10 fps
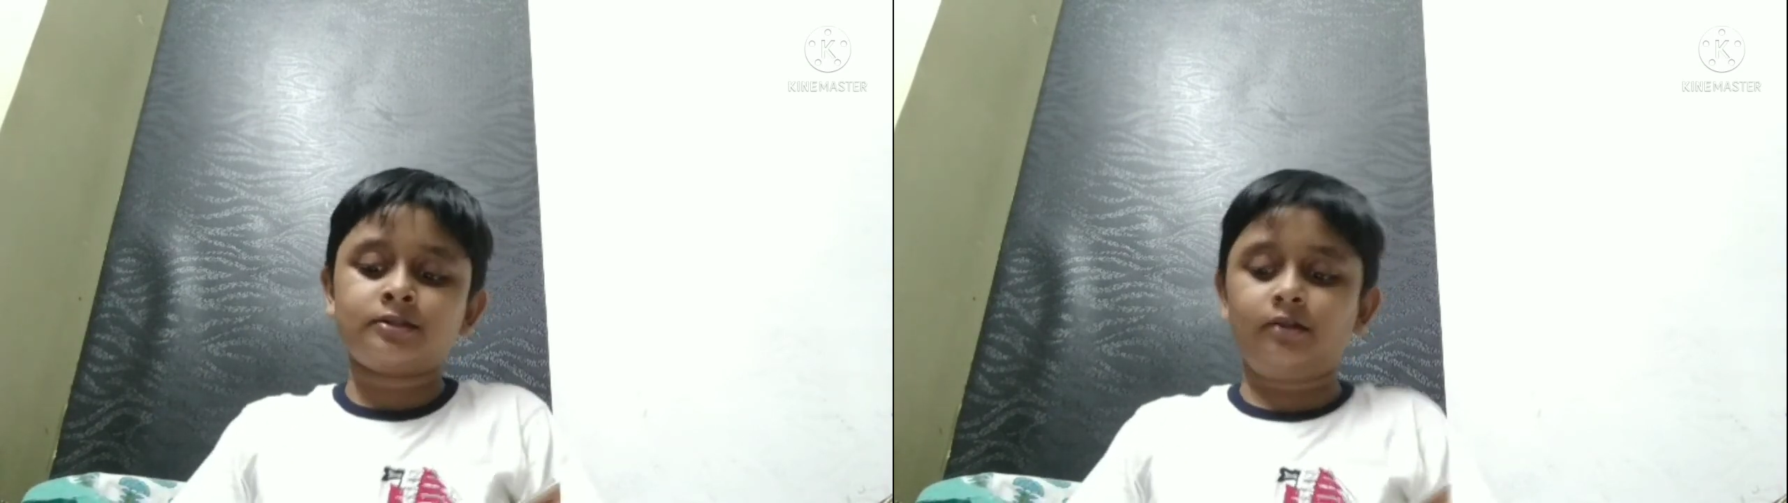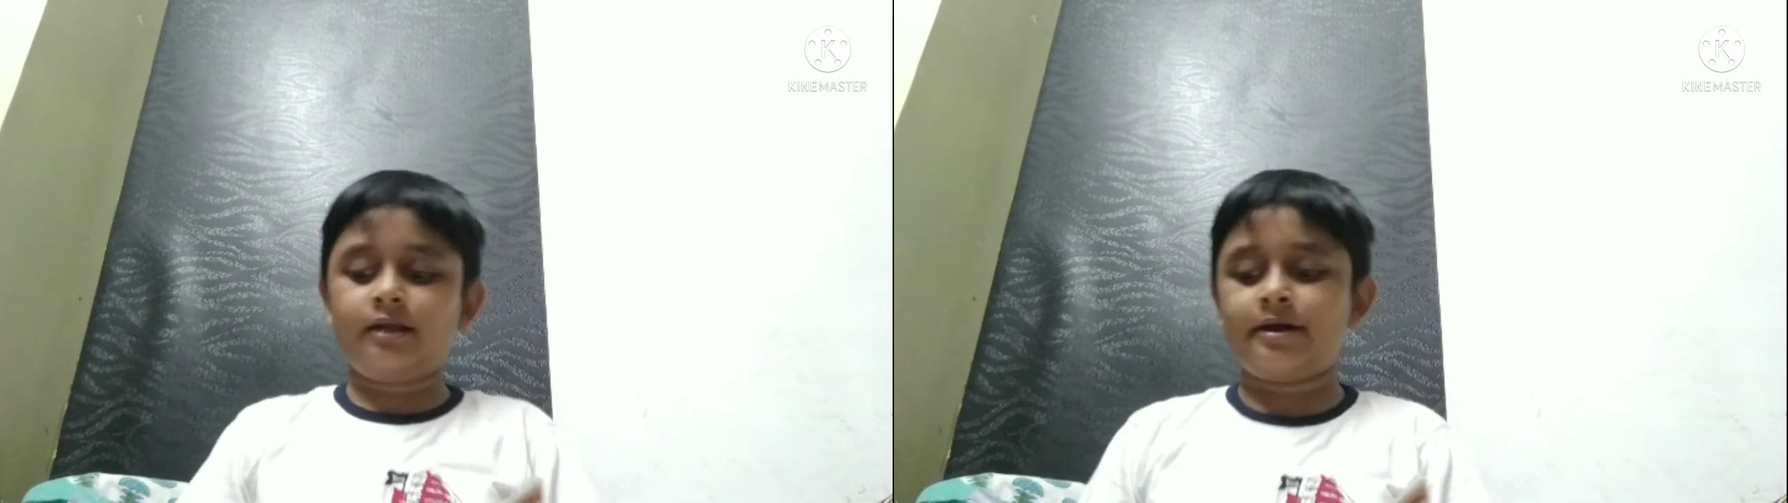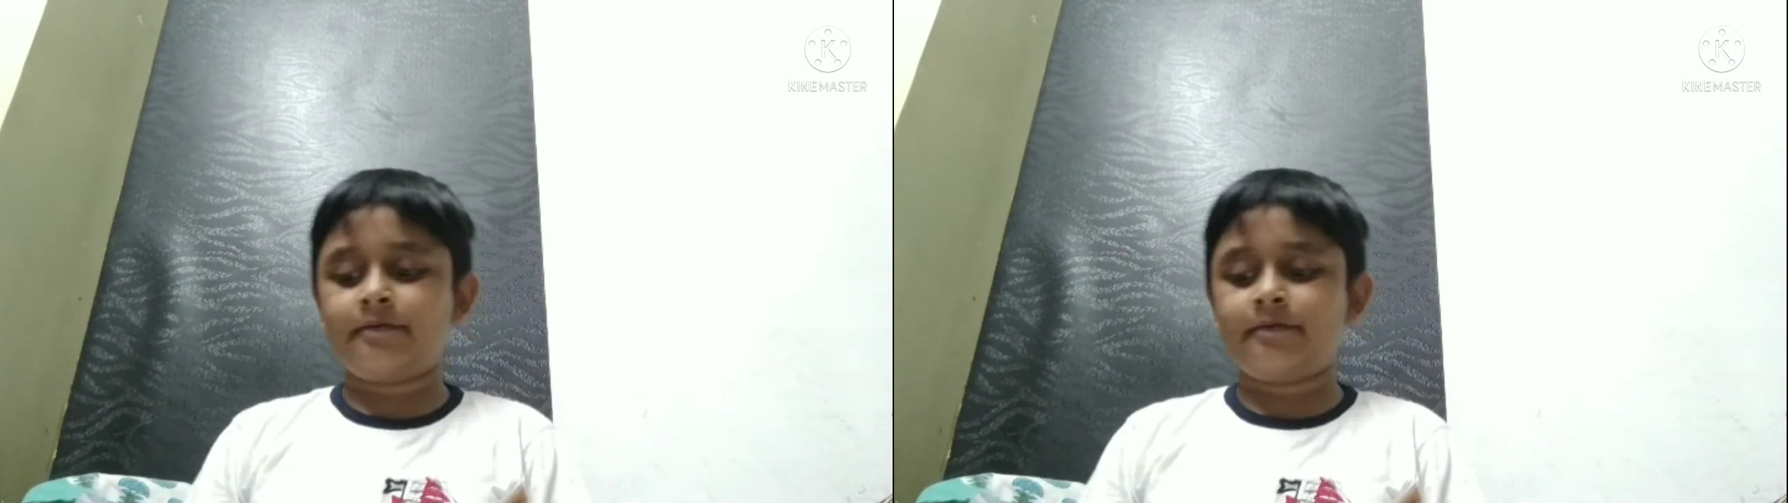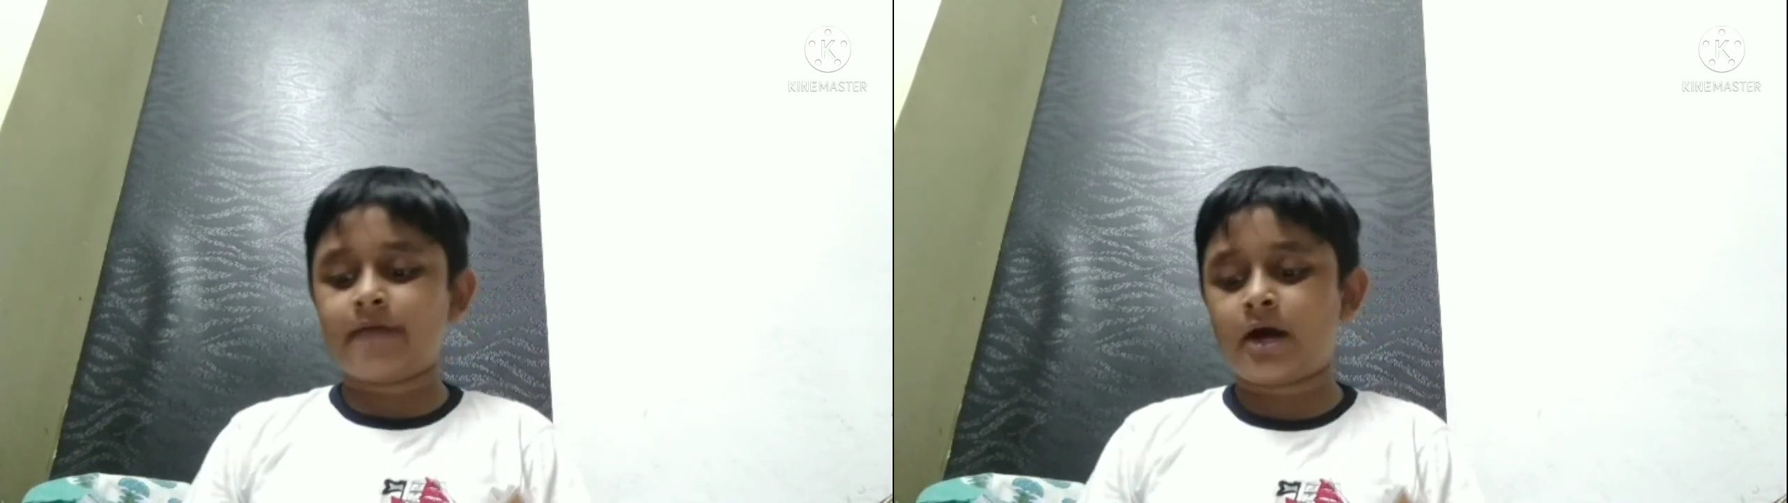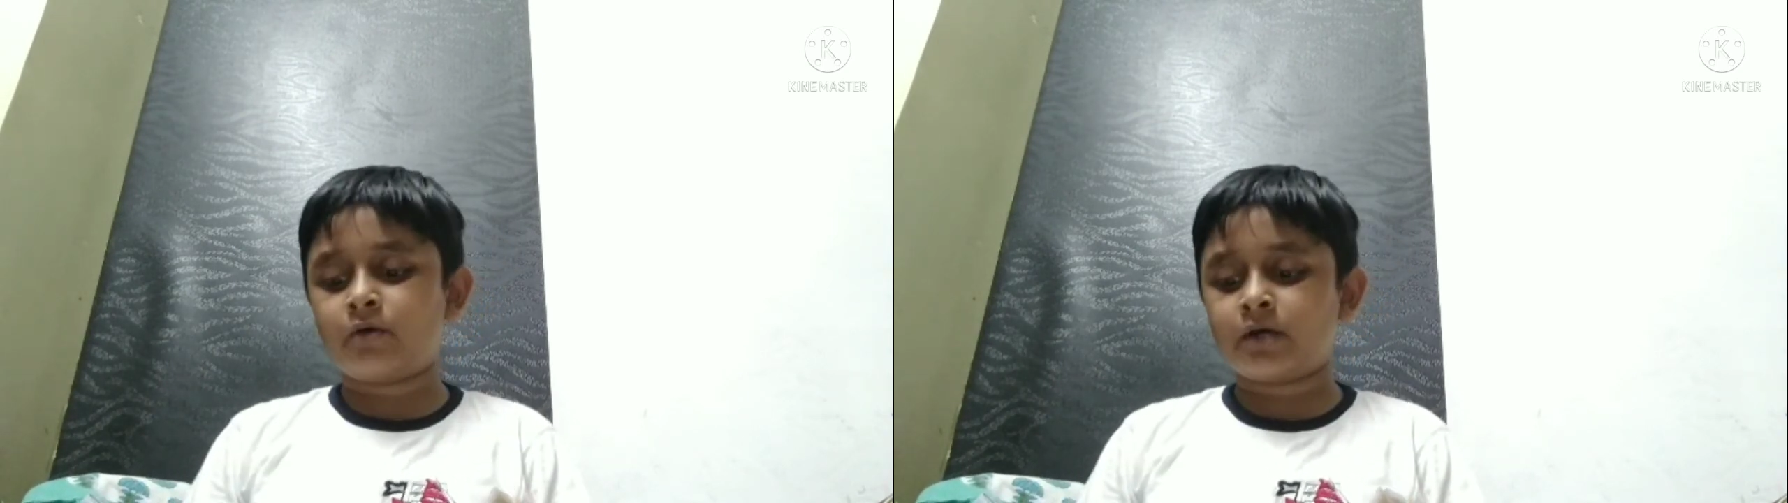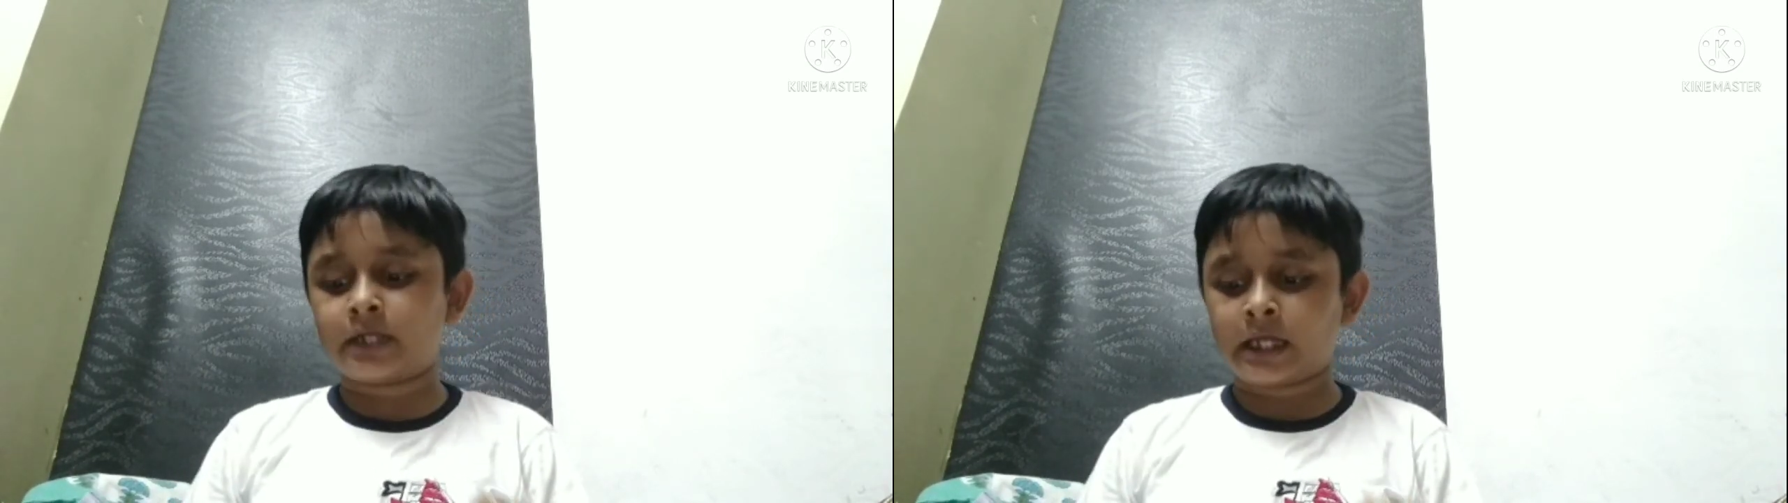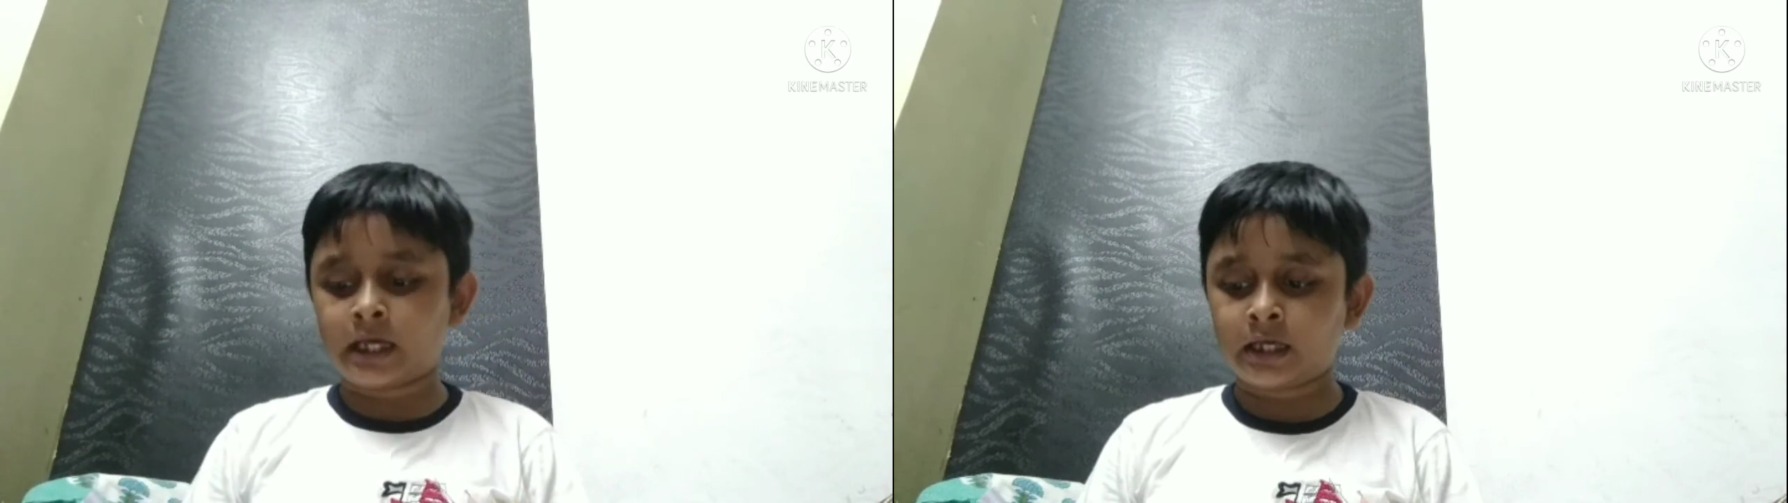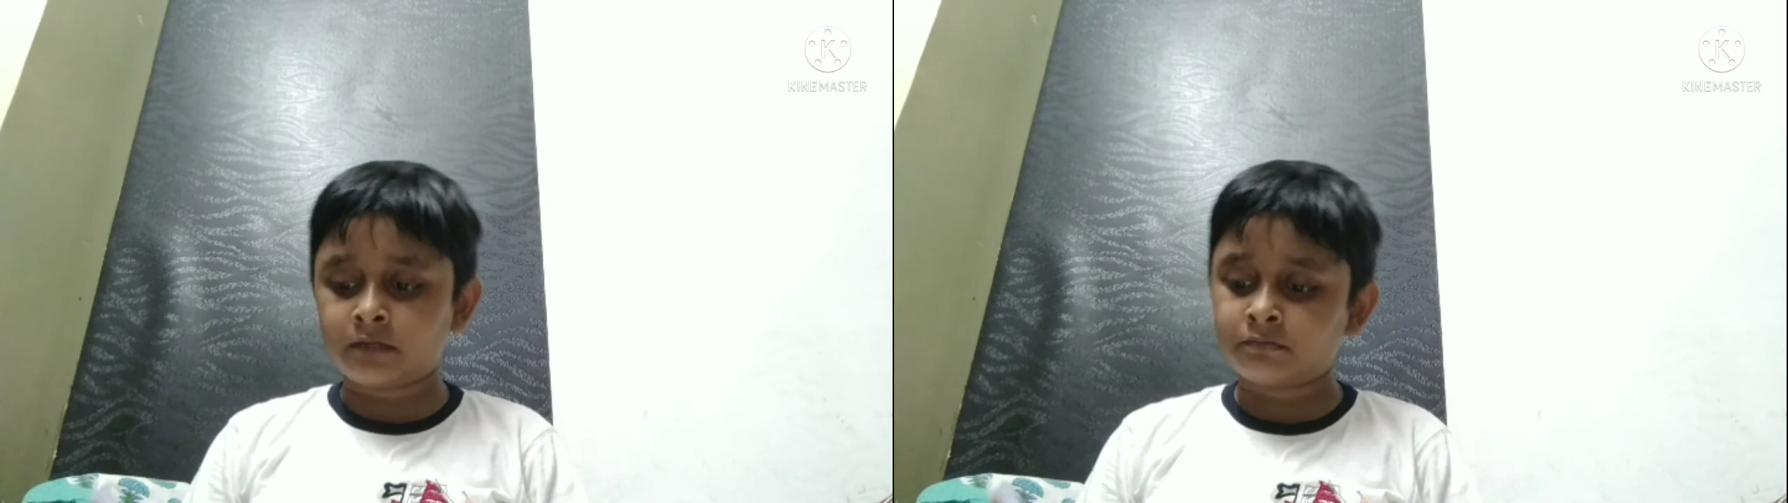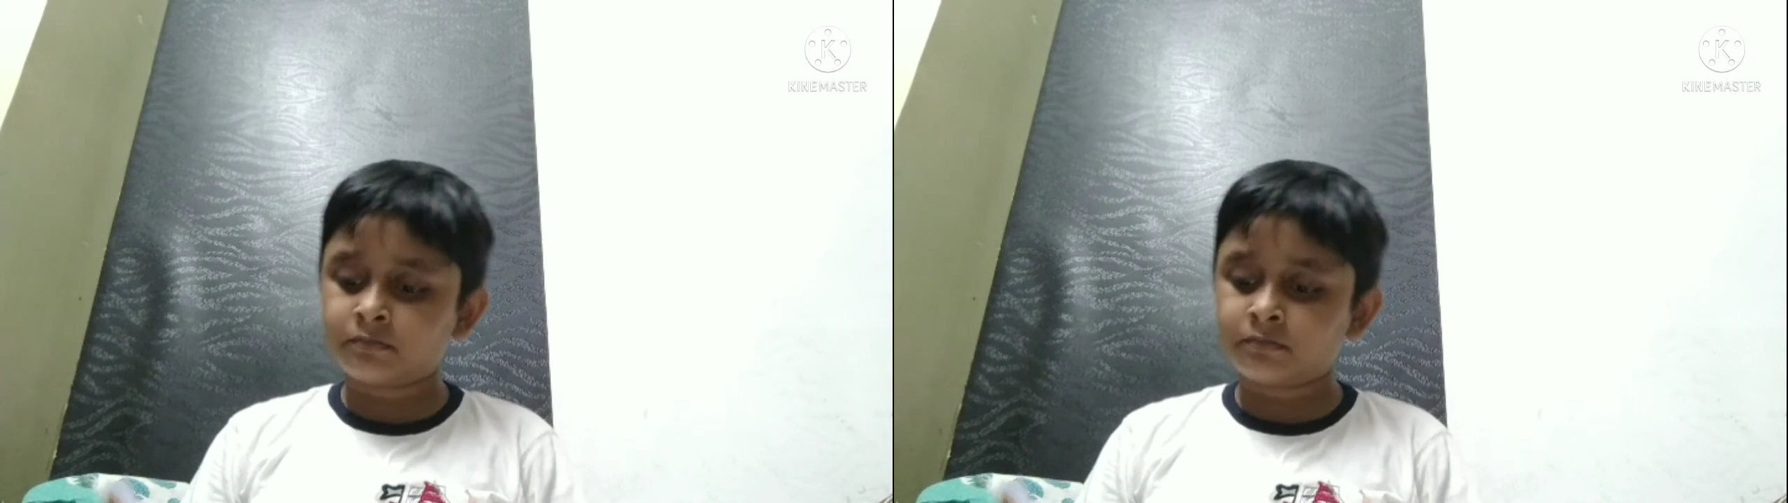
to let him out again.